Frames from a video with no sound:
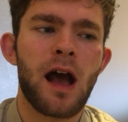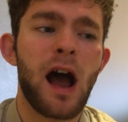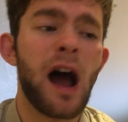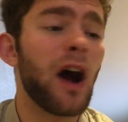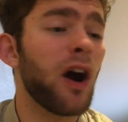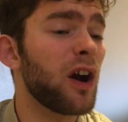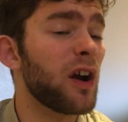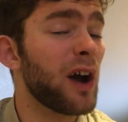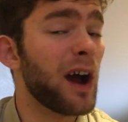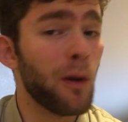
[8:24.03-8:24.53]

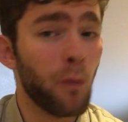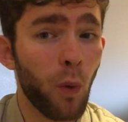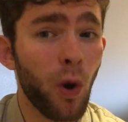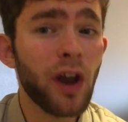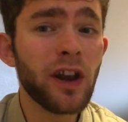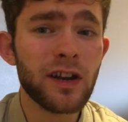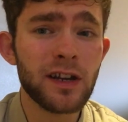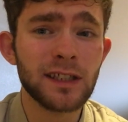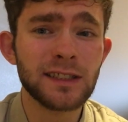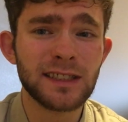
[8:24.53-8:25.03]
I
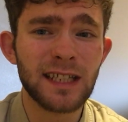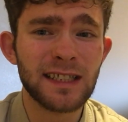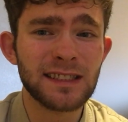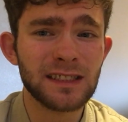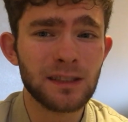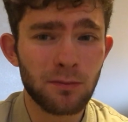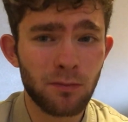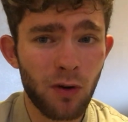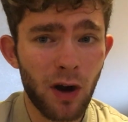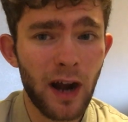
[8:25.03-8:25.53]
wanted to say
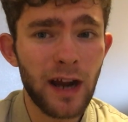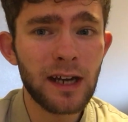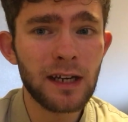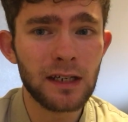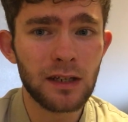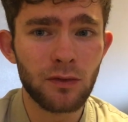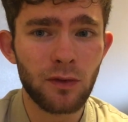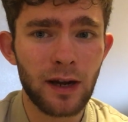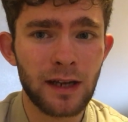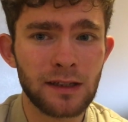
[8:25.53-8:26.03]

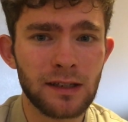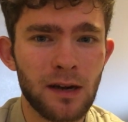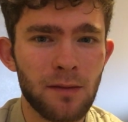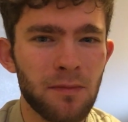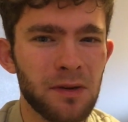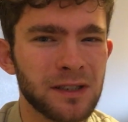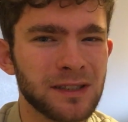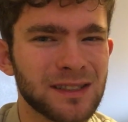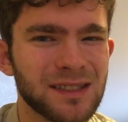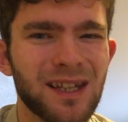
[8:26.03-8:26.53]
sobriety right there,
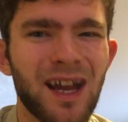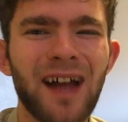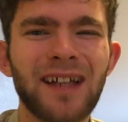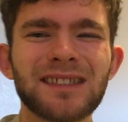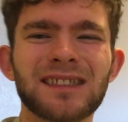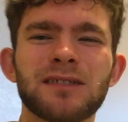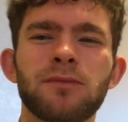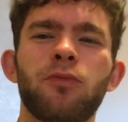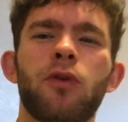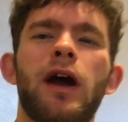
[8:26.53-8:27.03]
but it's
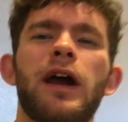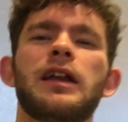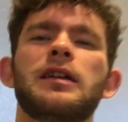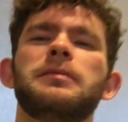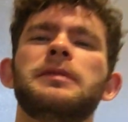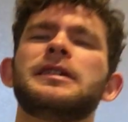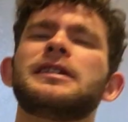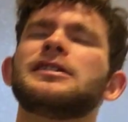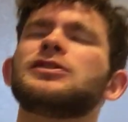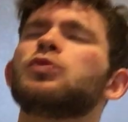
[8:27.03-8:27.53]
not sobriety,
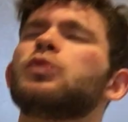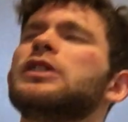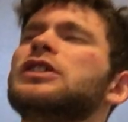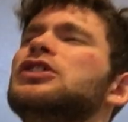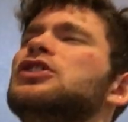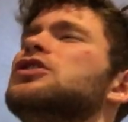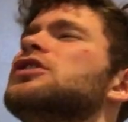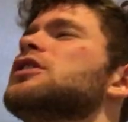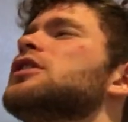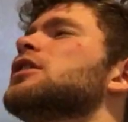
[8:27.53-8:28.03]
because when
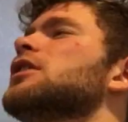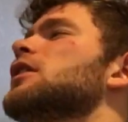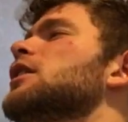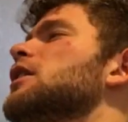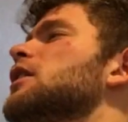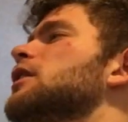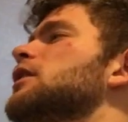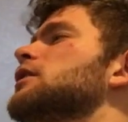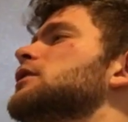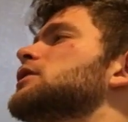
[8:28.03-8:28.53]
you're
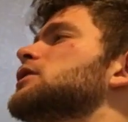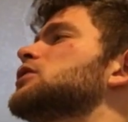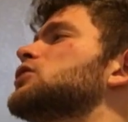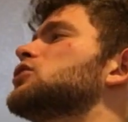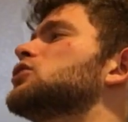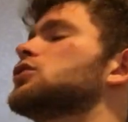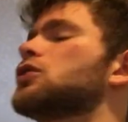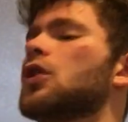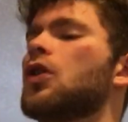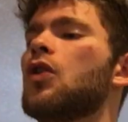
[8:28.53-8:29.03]

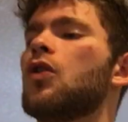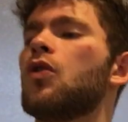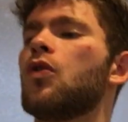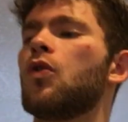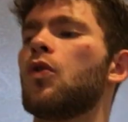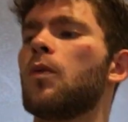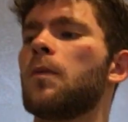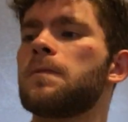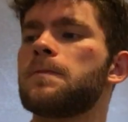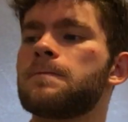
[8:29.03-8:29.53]

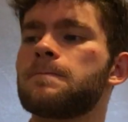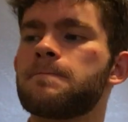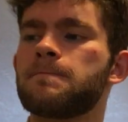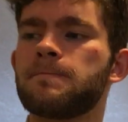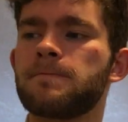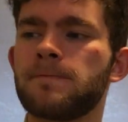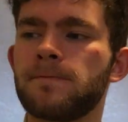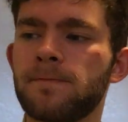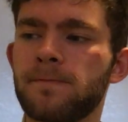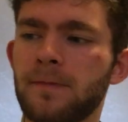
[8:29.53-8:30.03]
so
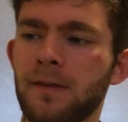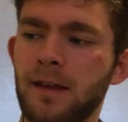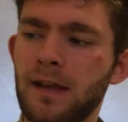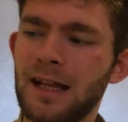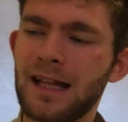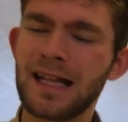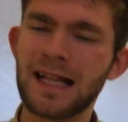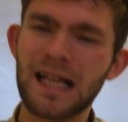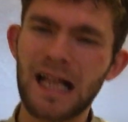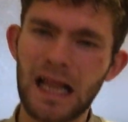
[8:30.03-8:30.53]

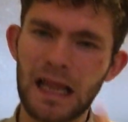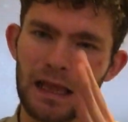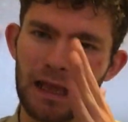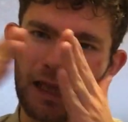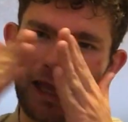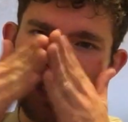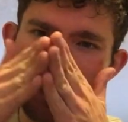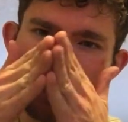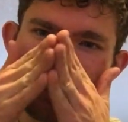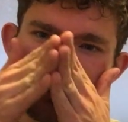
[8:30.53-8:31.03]

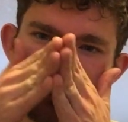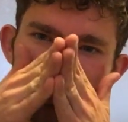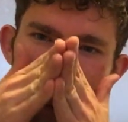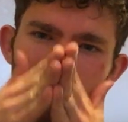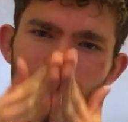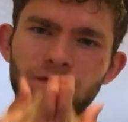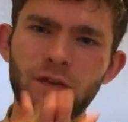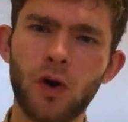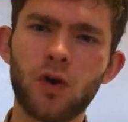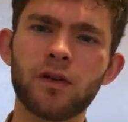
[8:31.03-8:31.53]

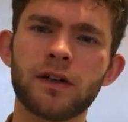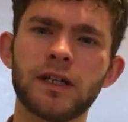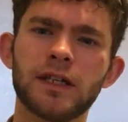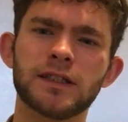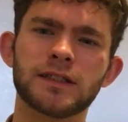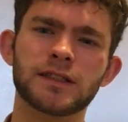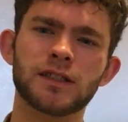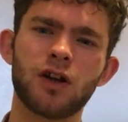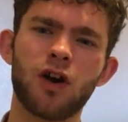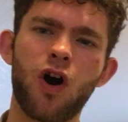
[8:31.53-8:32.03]
laser
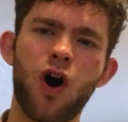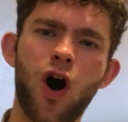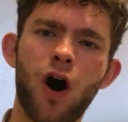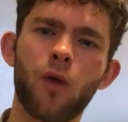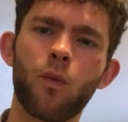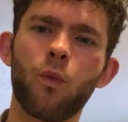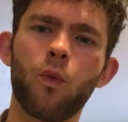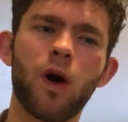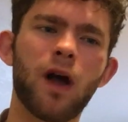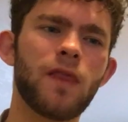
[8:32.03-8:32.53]
focused
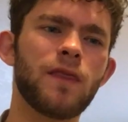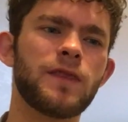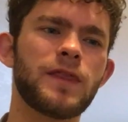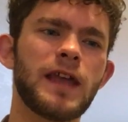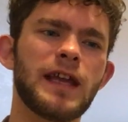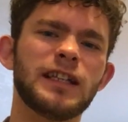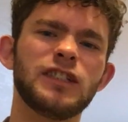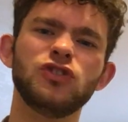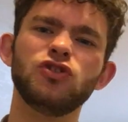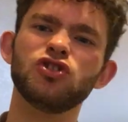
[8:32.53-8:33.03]
on one
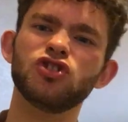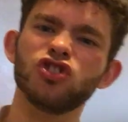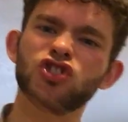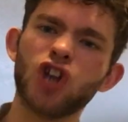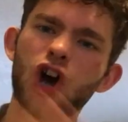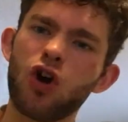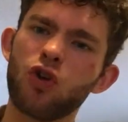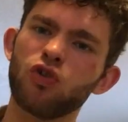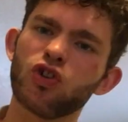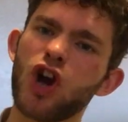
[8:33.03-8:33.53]
thing, you just
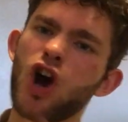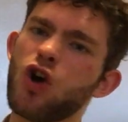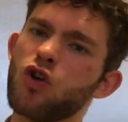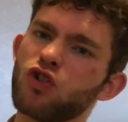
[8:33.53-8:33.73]
go,